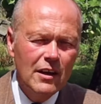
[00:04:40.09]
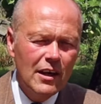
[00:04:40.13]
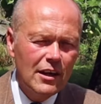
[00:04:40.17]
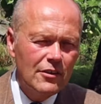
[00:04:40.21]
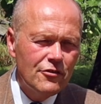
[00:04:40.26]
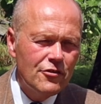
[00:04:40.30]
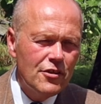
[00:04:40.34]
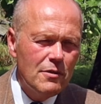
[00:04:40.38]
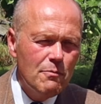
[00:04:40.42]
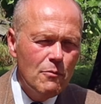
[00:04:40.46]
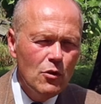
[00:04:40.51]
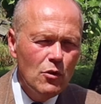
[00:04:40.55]

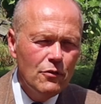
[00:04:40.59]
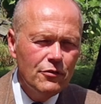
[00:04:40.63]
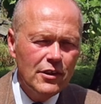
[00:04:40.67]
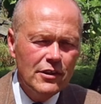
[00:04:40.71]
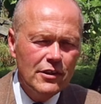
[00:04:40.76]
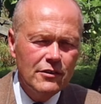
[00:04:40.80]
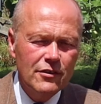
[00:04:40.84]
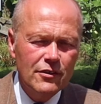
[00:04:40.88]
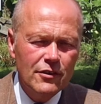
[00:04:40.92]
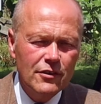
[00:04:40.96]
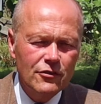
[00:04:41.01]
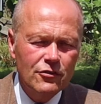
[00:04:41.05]
And she moves
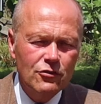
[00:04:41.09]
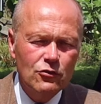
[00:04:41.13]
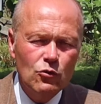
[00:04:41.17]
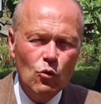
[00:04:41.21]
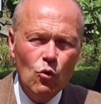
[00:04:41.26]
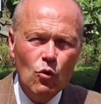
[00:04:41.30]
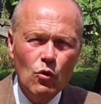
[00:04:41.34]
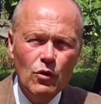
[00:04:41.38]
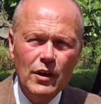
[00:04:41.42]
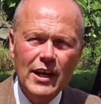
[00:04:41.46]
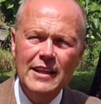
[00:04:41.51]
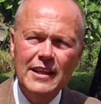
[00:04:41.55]
into the
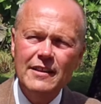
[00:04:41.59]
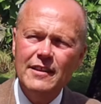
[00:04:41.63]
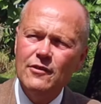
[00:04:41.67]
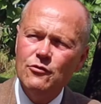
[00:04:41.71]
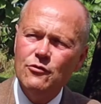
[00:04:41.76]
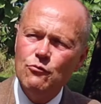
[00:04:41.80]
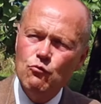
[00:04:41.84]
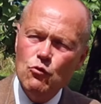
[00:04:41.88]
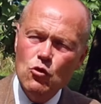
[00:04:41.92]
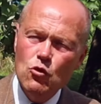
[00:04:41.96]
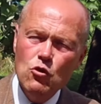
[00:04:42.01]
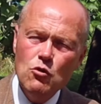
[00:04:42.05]
store in
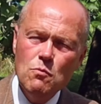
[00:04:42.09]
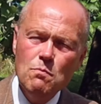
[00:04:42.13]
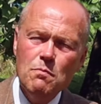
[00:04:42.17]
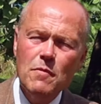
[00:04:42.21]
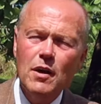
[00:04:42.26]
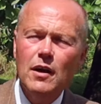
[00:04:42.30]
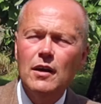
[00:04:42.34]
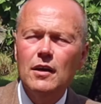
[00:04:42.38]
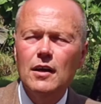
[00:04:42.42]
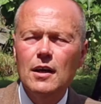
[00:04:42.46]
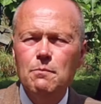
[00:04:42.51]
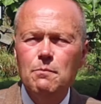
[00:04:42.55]
this
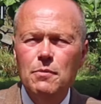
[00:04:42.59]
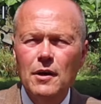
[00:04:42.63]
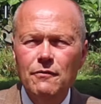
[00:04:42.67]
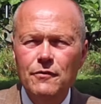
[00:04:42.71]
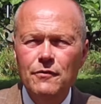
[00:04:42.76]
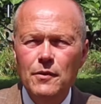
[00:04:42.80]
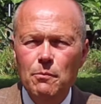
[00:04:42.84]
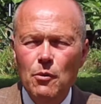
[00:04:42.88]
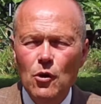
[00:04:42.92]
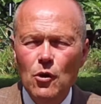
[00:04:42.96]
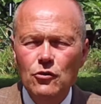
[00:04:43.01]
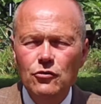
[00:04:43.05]
room above
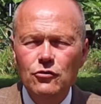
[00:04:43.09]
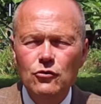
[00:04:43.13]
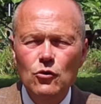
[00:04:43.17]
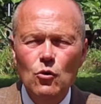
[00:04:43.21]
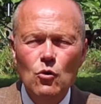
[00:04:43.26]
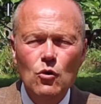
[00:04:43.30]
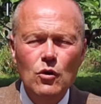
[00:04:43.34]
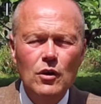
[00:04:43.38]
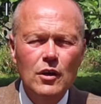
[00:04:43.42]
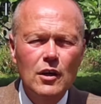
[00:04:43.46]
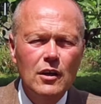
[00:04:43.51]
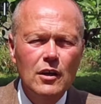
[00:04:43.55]
the
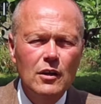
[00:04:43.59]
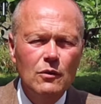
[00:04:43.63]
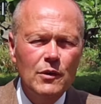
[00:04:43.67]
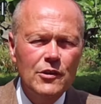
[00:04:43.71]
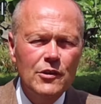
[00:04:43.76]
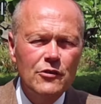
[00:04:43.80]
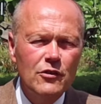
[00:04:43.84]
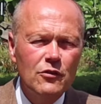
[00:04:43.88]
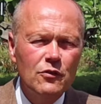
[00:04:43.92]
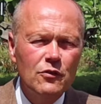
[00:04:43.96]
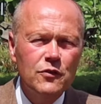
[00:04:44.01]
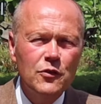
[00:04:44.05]
bookstore,
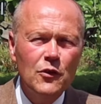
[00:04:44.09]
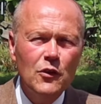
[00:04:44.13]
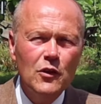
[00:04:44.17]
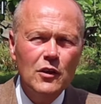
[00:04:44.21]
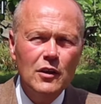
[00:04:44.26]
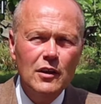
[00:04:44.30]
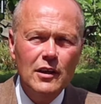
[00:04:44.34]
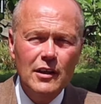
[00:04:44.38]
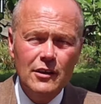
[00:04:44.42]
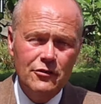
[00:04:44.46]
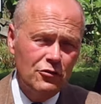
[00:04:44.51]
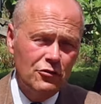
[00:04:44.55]
which is
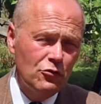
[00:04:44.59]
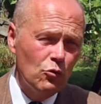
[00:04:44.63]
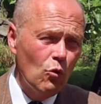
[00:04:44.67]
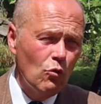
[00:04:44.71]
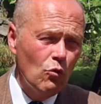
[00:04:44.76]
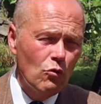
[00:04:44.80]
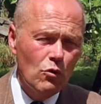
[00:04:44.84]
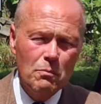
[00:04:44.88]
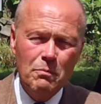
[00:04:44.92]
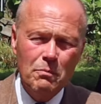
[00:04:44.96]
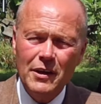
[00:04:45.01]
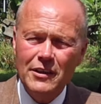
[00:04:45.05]
full, a
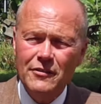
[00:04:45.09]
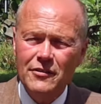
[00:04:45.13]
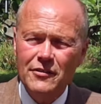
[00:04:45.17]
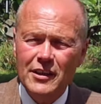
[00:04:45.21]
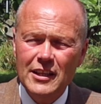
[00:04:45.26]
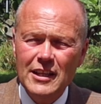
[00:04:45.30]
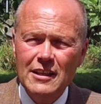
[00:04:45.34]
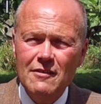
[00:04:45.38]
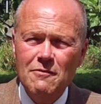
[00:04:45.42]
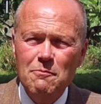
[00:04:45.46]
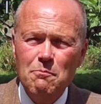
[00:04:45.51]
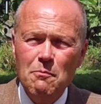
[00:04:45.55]
storeroom
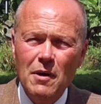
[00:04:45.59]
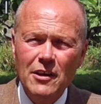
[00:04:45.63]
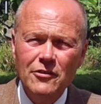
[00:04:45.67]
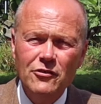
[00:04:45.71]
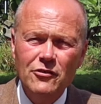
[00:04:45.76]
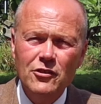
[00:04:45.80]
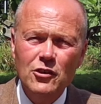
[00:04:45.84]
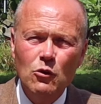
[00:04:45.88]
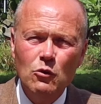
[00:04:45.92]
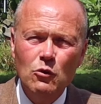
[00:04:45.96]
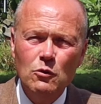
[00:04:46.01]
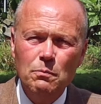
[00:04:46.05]
basically, of
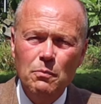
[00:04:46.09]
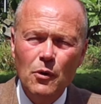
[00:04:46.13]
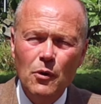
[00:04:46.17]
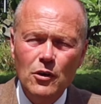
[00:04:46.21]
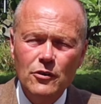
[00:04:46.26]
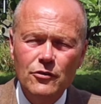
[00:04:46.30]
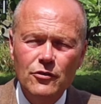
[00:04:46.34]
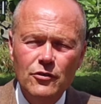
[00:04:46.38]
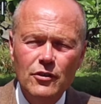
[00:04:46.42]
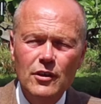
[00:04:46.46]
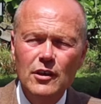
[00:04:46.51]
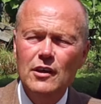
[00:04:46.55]
musty old
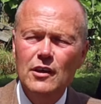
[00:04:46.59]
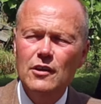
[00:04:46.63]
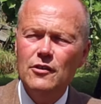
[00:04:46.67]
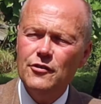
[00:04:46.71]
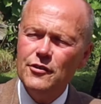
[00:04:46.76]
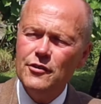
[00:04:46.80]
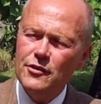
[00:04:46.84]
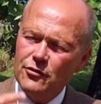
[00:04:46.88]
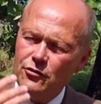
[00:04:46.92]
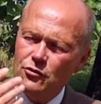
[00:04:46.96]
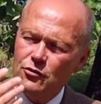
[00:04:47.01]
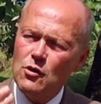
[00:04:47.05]
books.
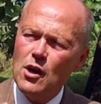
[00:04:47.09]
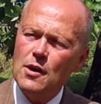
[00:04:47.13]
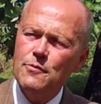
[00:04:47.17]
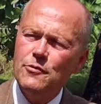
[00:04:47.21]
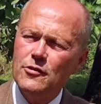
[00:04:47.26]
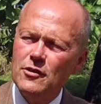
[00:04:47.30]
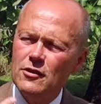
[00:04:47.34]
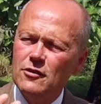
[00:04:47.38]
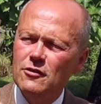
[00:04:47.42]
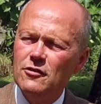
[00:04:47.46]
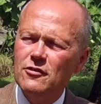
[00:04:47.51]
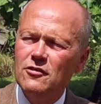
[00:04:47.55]
She describes
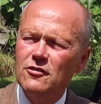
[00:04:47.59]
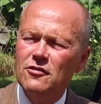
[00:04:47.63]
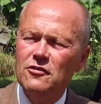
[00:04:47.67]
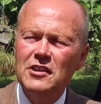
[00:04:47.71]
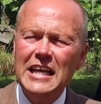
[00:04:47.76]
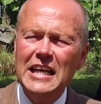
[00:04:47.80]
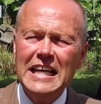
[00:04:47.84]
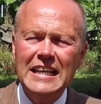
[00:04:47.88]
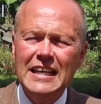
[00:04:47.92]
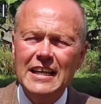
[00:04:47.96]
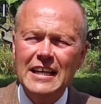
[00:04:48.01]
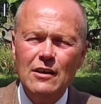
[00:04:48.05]
it as
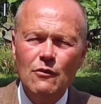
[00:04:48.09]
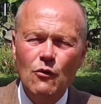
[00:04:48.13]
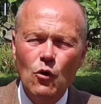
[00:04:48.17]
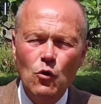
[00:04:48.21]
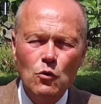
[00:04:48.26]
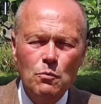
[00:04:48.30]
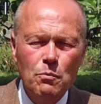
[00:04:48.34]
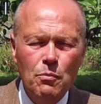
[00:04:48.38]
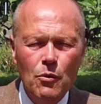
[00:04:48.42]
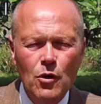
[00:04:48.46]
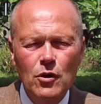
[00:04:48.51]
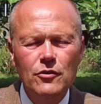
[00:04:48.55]
stinking of
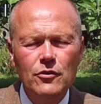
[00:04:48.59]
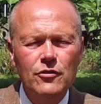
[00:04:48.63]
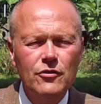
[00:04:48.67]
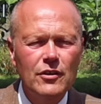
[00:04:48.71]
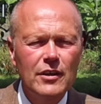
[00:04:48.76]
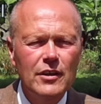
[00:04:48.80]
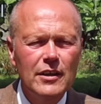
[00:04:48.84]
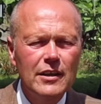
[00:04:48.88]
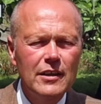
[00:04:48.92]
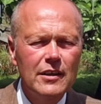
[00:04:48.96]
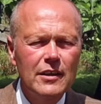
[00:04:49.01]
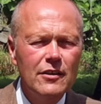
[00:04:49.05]
old books.
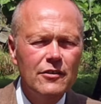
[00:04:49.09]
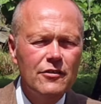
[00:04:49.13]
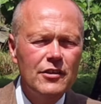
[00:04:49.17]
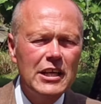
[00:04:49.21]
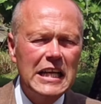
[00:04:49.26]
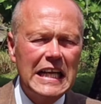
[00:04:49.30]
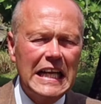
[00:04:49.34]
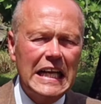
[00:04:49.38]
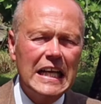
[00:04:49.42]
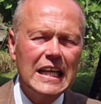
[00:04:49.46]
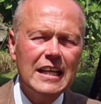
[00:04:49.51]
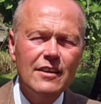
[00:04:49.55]
She
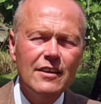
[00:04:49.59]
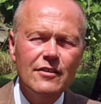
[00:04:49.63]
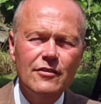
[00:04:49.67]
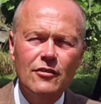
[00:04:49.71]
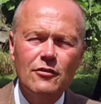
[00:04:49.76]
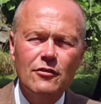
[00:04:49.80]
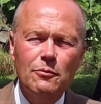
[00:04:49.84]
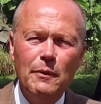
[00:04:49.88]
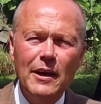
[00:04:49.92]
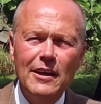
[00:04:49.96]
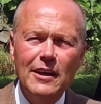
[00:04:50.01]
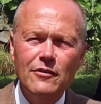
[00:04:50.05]
clears a
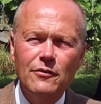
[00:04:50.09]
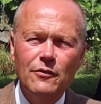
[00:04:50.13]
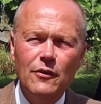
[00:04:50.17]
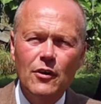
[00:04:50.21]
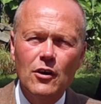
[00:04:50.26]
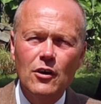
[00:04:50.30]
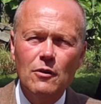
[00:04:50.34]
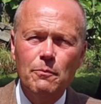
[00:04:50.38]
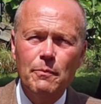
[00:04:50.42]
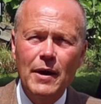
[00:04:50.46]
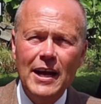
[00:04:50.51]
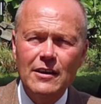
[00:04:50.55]
space for
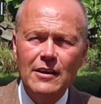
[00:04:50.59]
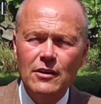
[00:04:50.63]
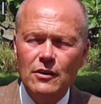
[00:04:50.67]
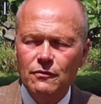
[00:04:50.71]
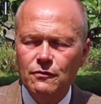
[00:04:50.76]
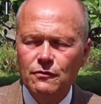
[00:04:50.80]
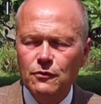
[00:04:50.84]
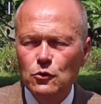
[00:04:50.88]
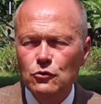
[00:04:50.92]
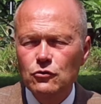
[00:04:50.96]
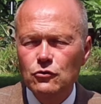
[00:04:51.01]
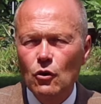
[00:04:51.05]
her bed, her
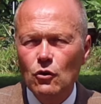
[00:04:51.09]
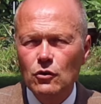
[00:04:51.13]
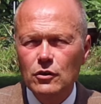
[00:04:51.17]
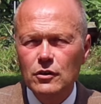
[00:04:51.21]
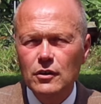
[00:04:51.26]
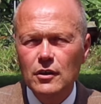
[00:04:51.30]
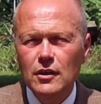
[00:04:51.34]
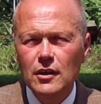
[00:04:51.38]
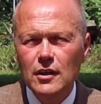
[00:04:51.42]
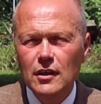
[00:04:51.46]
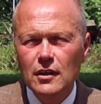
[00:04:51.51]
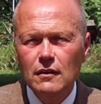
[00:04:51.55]
futon,
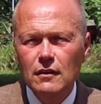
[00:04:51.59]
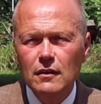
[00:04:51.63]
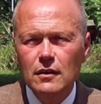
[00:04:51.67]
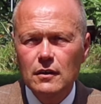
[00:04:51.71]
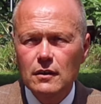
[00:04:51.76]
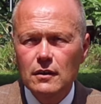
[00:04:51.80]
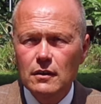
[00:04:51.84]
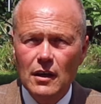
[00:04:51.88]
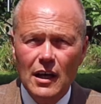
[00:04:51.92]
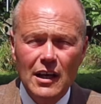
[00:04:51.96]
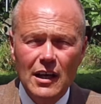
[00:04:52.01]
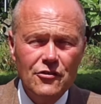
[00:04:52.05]

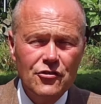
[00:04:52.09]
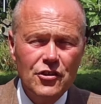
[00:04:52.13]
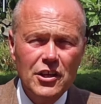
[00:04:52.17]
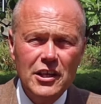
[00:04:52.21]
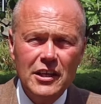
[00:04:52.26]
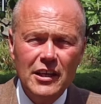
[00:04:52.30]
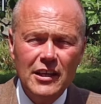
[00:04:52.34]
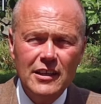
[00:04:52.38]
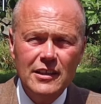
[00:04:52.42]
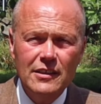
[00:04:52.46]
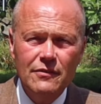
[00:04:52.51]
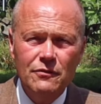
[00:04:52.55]
and she
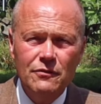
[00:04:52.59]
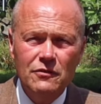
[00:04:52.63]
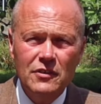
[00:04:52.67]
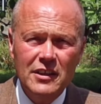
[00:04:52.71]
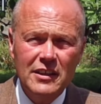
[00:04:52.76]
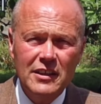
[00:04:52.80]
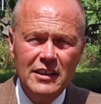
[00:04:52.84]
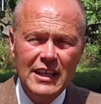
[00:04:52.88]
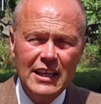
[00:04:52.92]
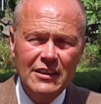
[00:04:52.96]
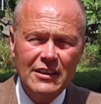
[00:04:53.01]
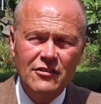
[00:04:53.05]
kind of
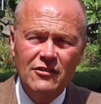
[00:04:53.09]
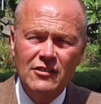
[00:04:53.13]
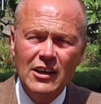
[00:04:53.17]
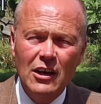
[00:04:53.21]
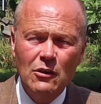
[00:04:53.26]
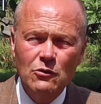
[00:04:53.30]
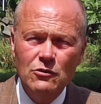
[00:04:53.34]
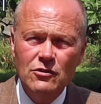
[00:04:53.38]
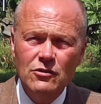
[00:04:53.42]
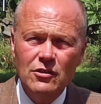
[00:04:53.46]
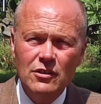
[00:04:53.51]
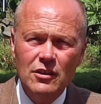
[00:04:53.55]
gets
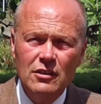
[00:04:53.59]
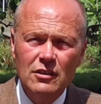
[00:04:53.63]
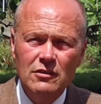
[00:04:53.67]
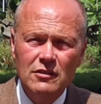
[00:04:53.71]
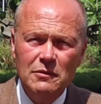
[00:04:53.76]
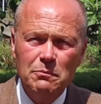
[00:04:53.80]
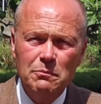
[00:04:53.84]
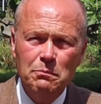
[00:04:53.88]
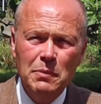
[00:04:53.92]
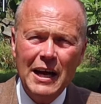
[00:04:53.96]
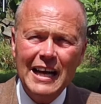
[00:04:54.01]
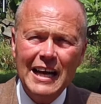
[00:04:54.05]
down to
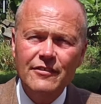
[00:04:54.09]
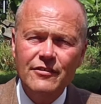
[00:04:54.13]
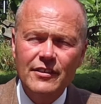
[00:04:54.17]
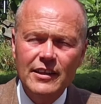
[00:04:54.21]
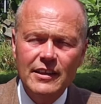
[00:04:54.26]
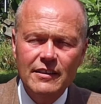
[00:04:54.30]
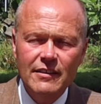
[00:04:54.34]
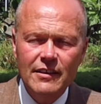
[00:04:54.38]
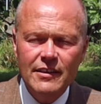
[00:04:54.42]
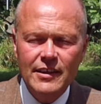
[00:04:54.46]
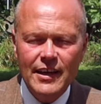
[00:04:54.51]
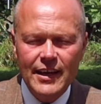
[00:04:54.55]

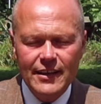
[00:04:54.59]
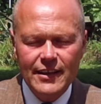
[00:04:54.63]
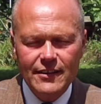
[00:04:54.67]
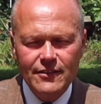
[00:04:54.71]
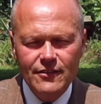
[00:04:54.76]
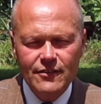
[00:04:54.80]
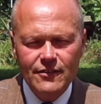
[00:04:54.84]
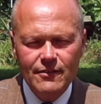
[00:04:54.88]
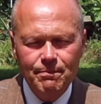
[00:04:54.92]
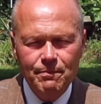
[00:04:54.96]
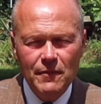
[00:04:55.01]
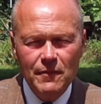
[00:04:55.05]
passing the
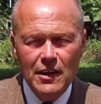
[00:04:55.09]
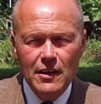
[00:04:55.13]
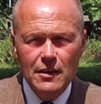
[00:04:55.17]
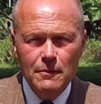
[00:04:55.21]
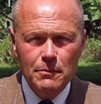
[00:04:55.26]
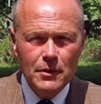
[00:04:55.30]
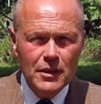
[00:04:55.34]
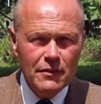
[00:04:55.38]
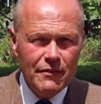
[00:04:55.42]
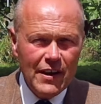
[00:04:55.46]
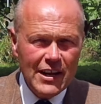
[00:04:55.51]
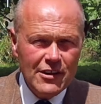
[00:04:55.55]
days.
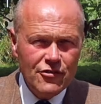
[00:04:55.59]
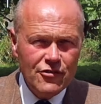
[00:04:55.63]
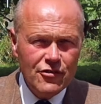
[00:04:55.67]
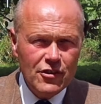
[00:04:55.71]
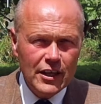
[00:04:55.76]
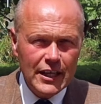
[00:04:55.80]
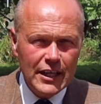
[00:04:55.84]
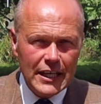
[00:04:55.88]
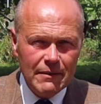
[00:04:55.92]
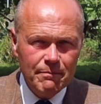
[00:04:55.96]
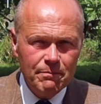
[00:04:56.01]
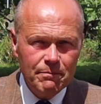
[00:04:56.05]
But
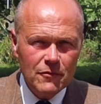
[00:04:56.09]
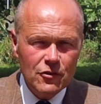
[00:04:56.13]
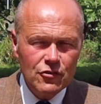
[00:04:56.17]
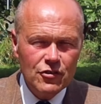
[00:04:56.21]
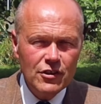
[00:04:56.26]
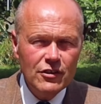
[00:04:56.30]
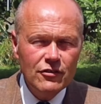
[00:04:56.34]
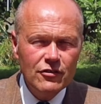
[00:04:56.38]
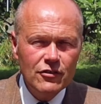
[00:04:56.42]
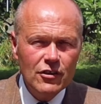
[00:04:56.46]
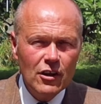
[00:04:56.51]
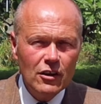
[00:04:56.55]
eventually,
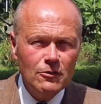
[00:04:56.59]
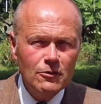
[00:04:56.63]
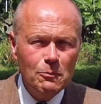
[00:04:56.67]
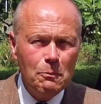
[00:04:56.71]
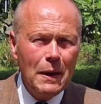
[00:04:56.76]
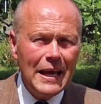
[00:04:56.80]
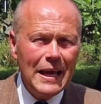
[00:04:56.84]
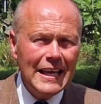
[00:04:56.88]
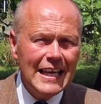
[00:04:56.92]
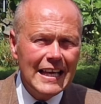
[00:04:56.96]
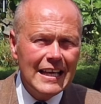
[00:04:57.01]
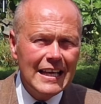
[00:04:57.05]
she starts
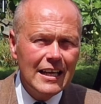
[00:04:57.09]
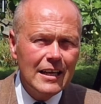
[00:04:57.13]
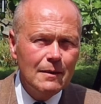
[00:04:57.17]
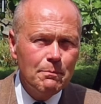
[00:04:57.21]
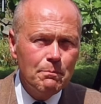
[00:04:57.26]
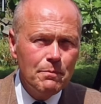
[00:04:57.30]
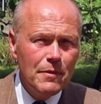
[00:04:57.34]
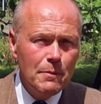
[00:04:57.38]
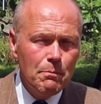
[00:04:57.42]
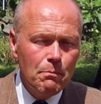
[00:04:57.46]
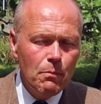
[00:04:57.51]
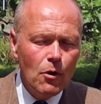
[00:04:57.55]
picking
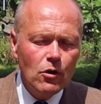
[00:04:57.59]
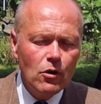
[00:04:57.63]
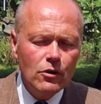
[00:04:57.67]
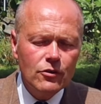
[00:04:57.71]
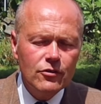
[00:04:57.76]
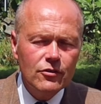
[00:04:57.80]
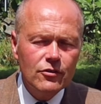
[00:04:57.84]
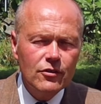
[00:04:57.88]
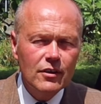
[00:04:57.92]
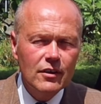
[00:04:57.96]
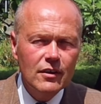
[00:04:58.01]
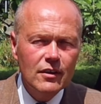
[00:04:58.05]
up the
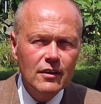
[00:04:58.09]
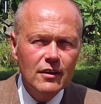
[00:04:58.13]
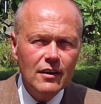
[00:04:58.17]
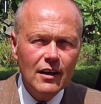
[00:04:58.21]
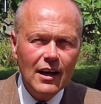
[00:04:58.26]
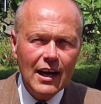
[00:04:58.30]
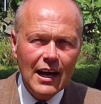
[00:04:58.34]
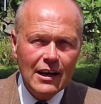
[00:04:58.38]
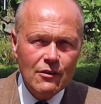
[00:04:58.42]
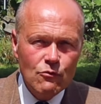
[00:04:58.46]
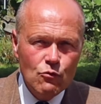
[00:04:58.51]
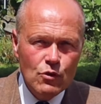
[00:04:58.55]
books
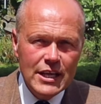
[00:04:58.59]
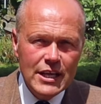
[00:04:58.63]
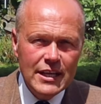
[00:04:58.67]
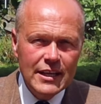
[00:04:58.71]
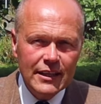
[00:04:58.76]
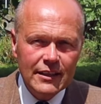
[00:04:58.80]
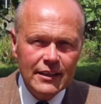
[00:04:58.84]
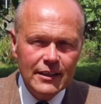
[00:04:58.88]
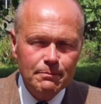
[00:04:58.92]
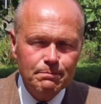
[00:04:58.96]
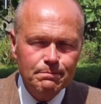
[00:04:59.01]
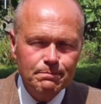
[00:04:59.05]
and
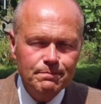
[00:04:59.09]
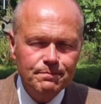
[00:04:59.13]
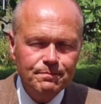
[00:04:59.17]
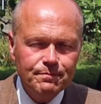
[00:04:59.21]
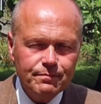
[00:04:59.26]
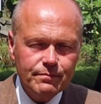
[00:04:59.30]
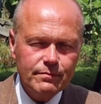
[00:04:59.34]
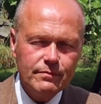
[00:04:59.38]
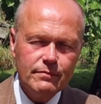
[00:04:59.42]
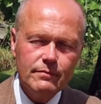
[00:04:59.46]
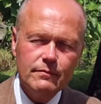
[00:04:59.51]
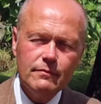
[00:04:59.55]
reading them
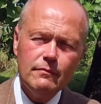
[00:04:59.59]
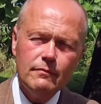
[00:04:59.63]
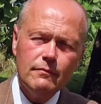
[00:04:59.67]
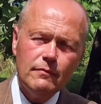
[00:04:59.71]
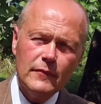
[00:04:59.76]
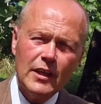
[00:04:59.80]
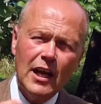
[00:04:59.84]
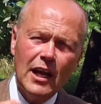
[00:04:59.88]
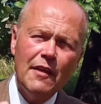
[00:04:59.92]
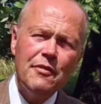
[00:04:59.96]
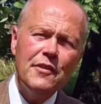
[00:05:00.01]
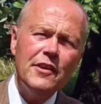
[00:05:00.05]

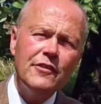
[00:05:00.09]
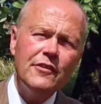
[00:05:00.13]
and